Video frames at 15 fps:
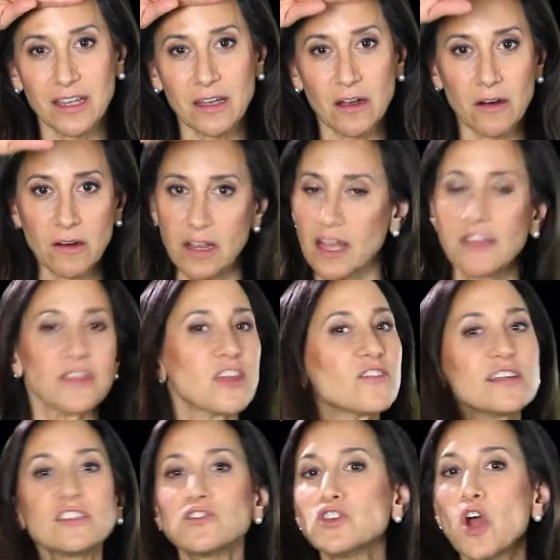here, there
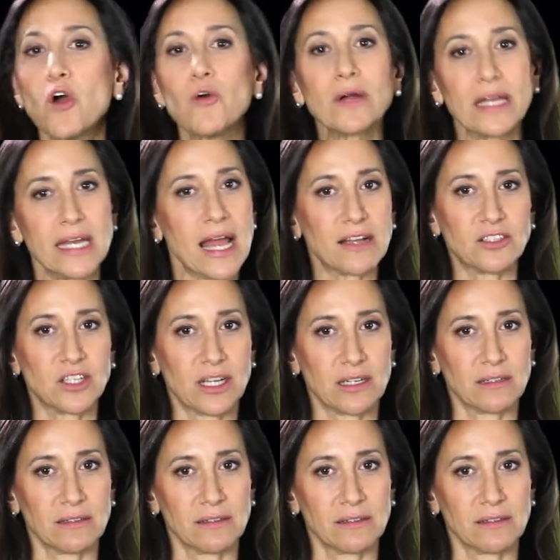is no connection.